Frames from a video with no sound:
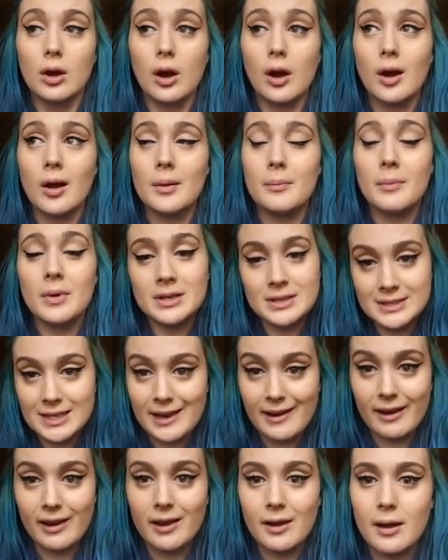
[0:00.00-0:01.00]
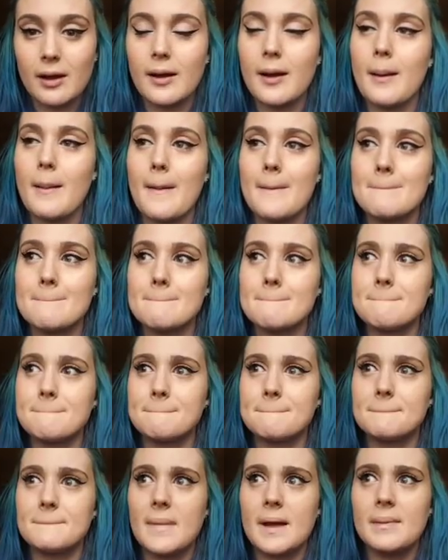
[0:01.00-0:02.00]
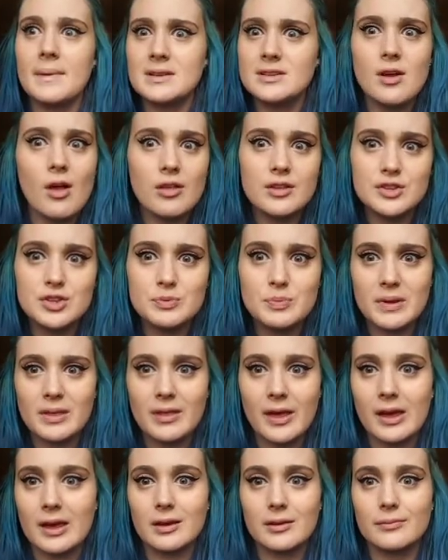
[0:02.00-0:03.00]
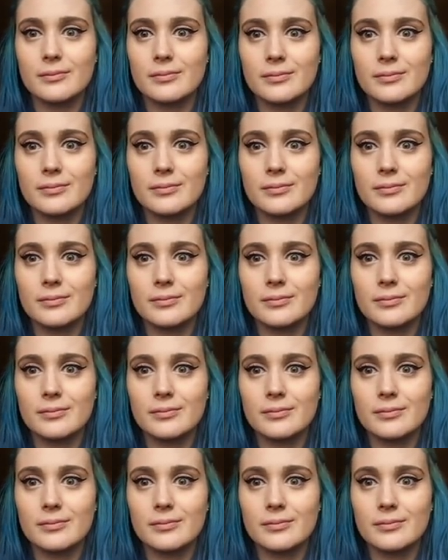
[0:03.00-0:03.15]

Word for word: on Monday, um, my mental health has just been like,